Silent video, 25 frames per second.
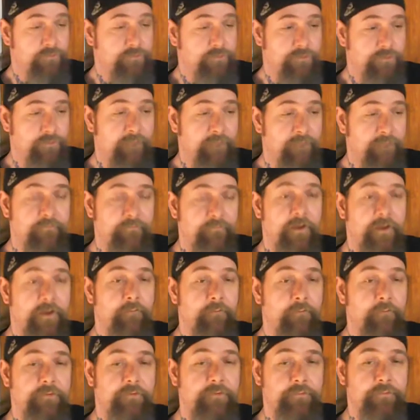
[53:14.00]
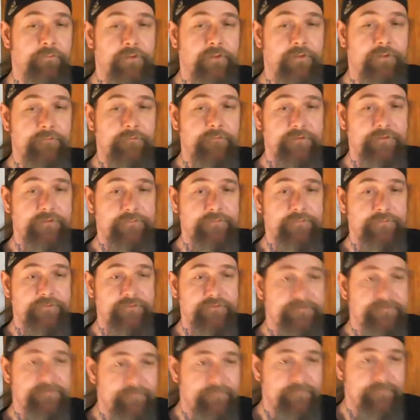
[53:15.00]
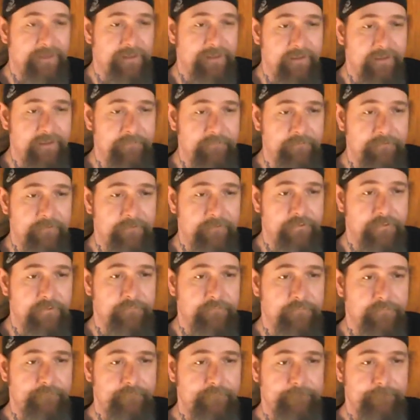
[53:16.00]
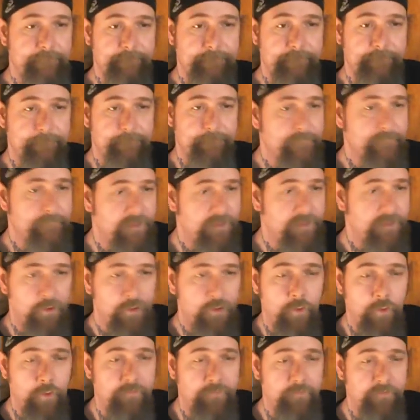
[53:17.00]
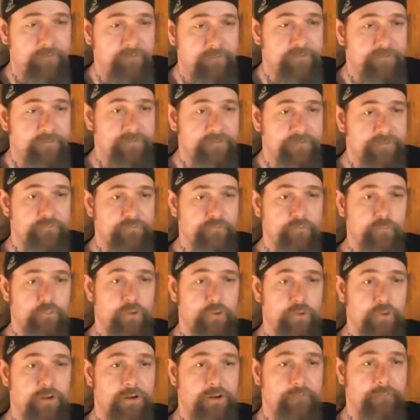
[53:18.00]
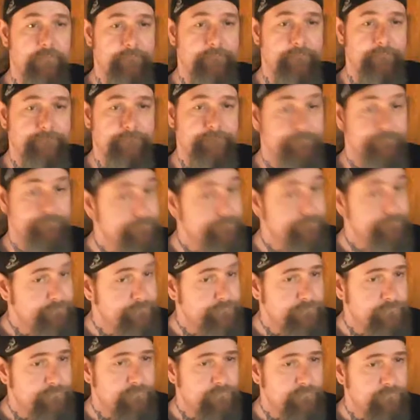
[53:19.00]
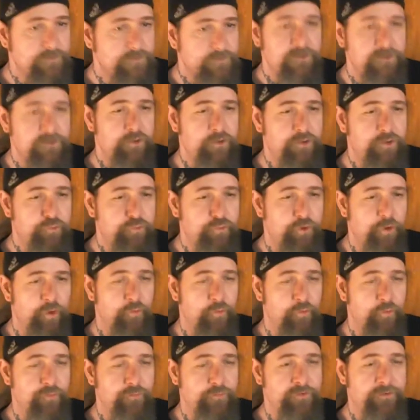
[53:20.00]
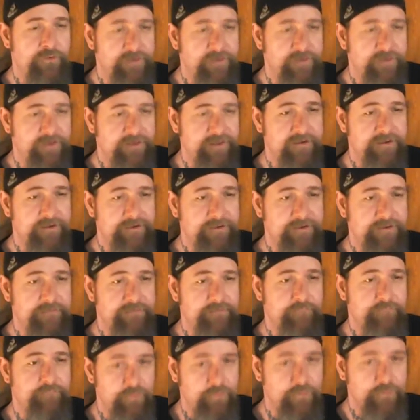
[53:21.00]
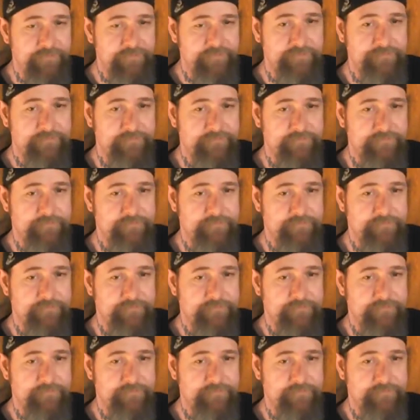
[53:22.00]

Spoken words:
having a problem with your blood vessels, eat some cayenne pepper. It'll open them things right up. You don't need poison,